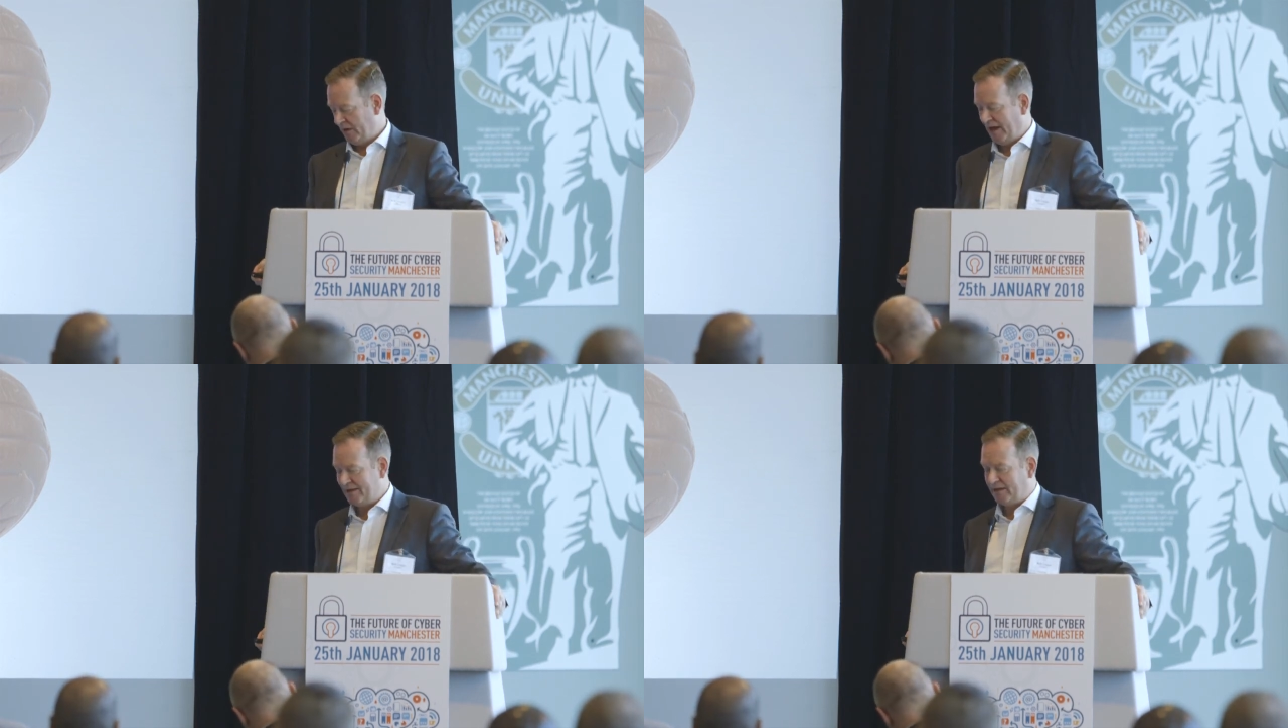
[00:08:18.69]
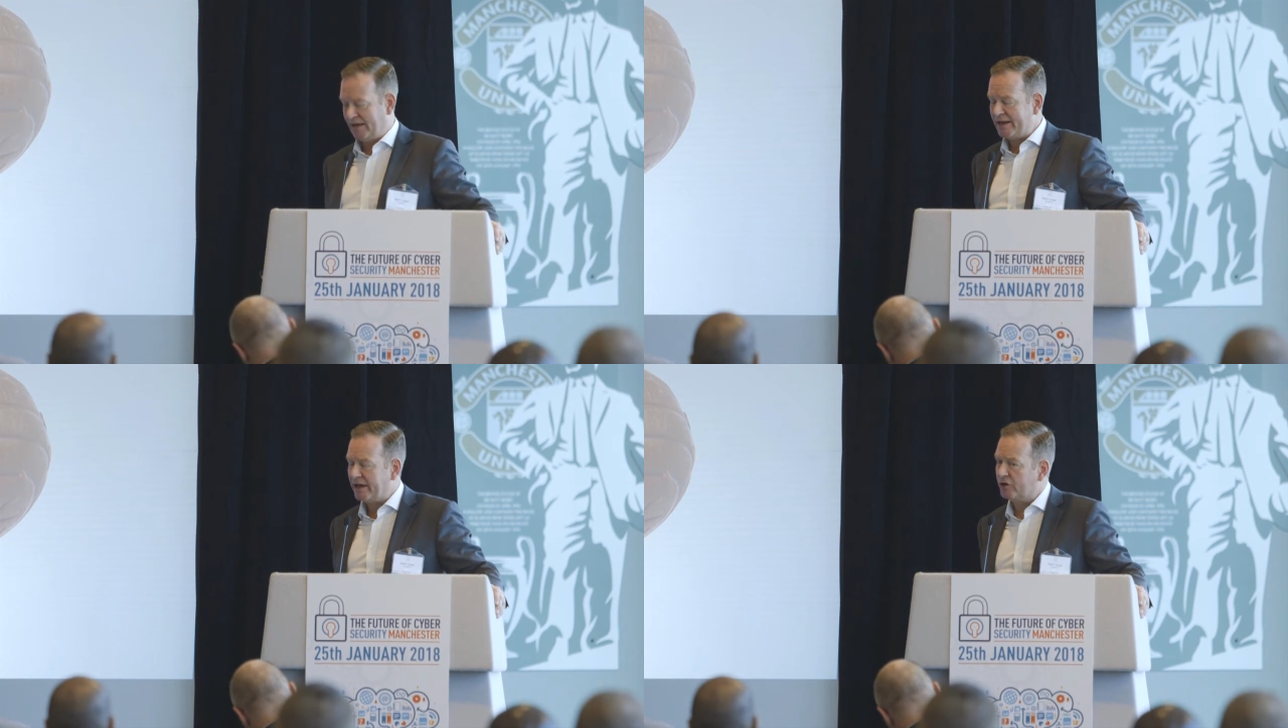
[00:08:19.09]
And
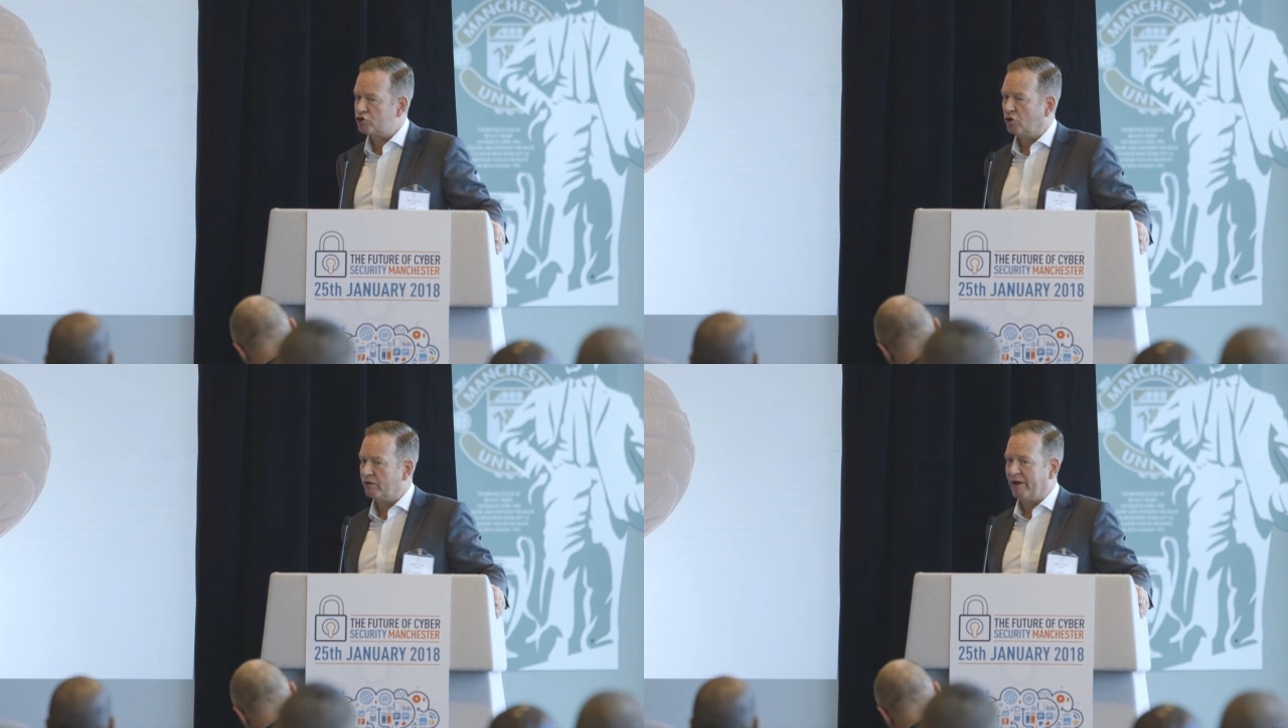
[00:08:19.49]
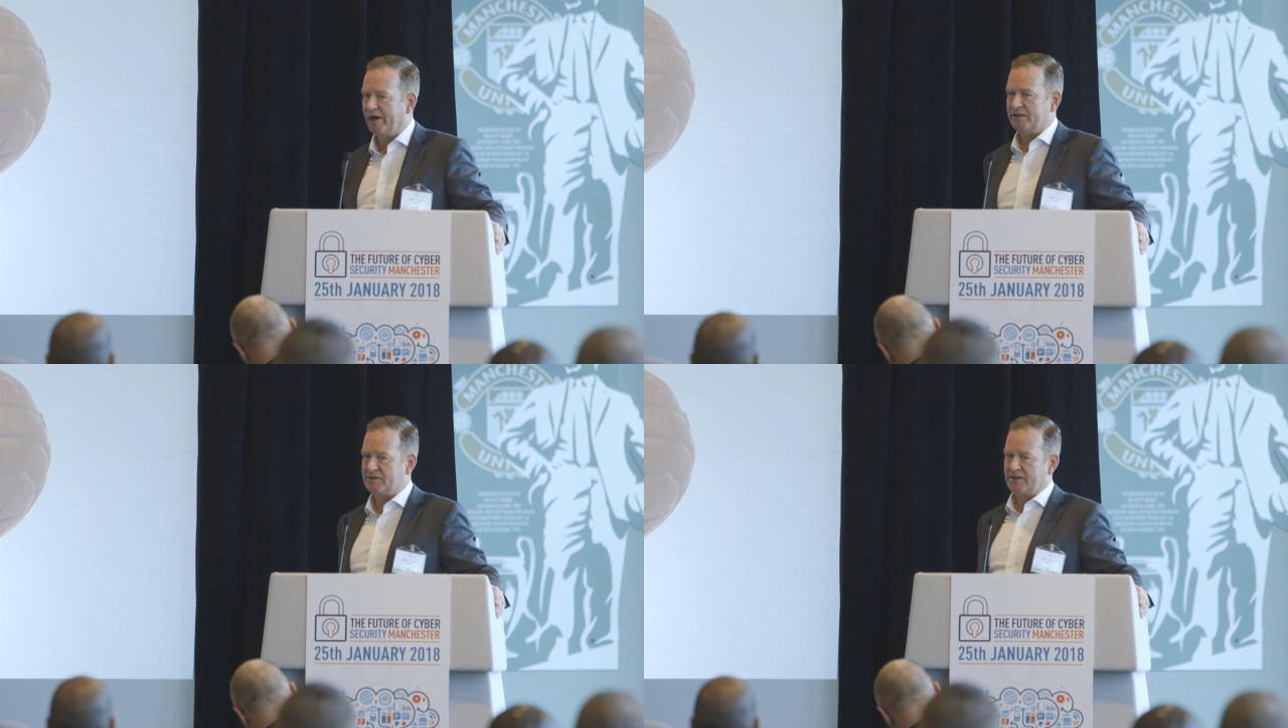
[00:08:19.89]
gaining control of
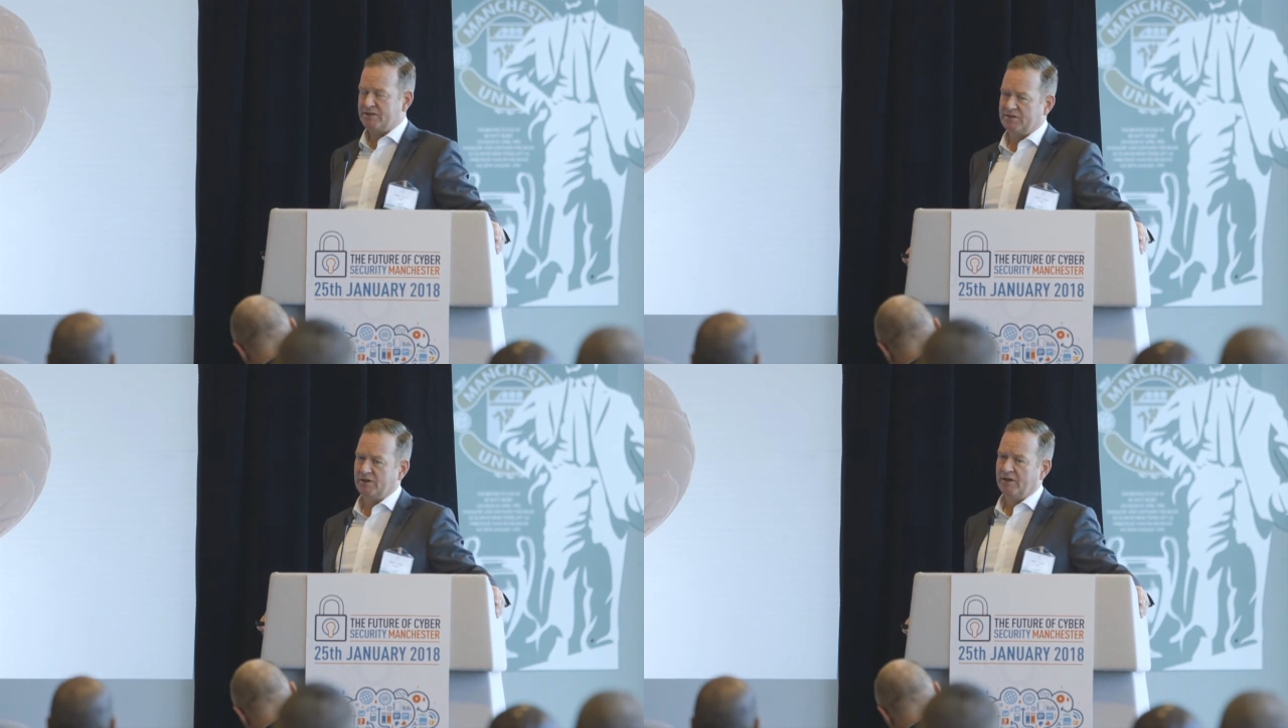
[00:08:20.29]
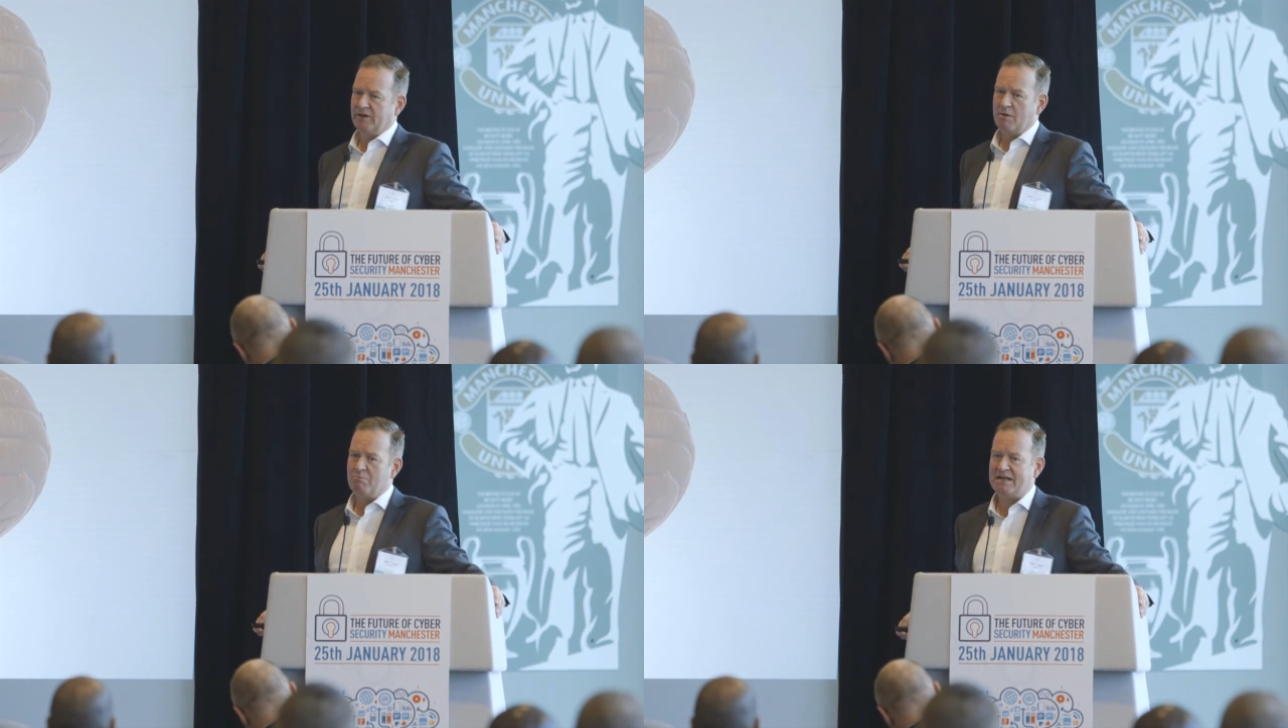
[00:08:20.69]
that is
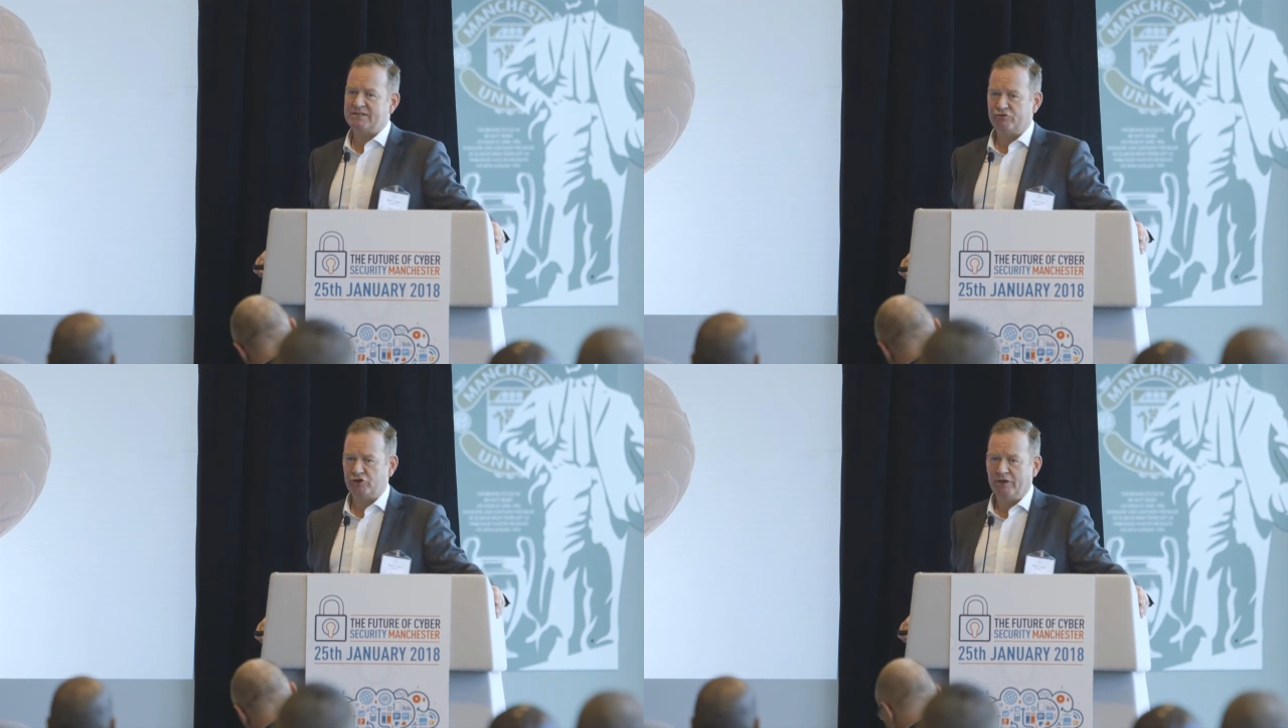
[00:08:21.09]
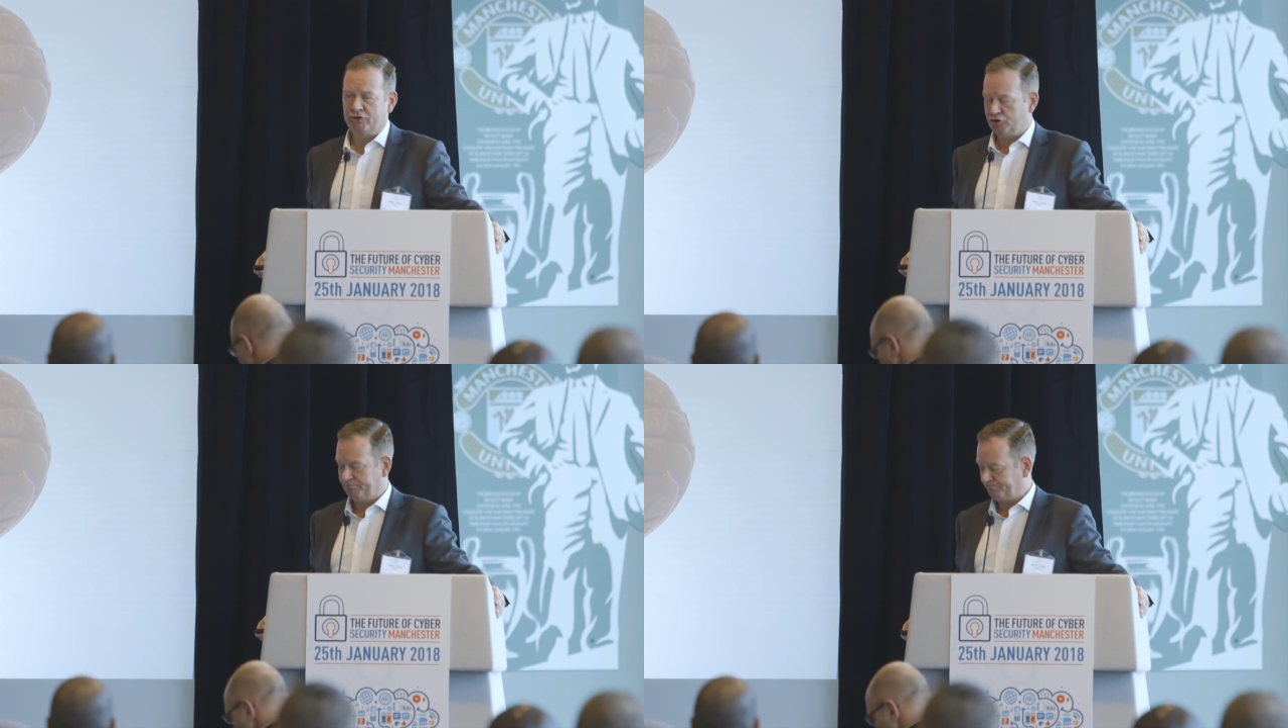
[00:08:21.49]
a massive
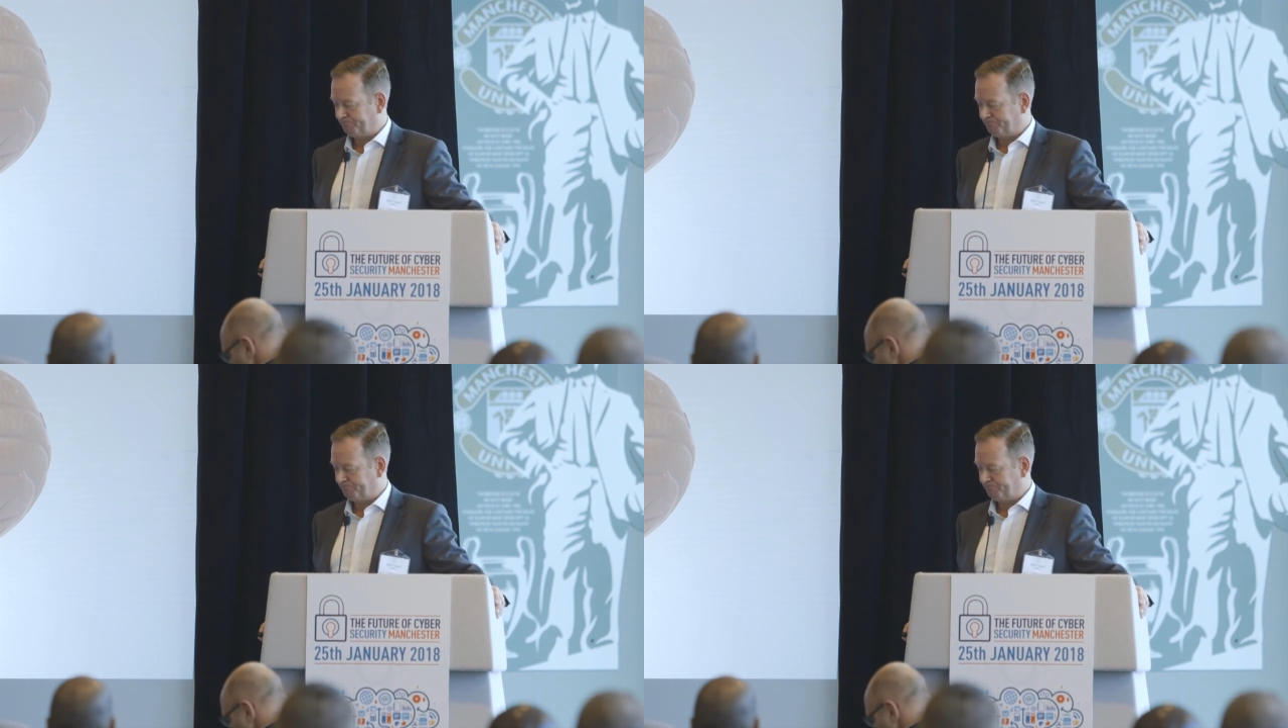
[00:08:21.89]
challenge.